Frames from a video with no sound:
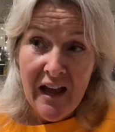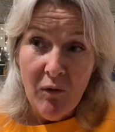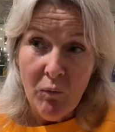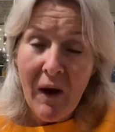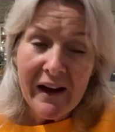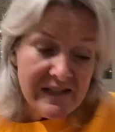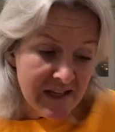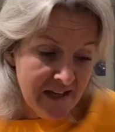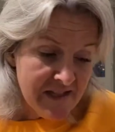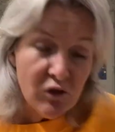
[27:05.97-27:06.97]
Why is
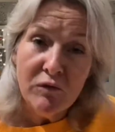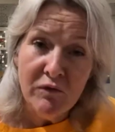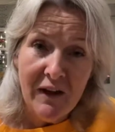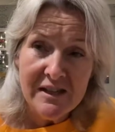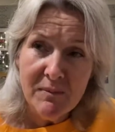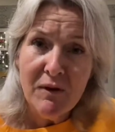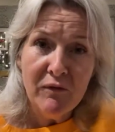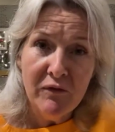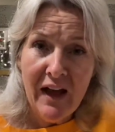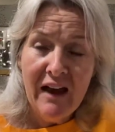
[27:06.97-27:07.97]
that? It's unfair. It's a bit
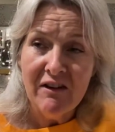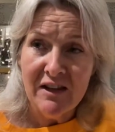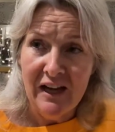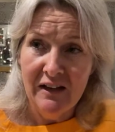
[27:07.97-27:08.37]
unfair, I think,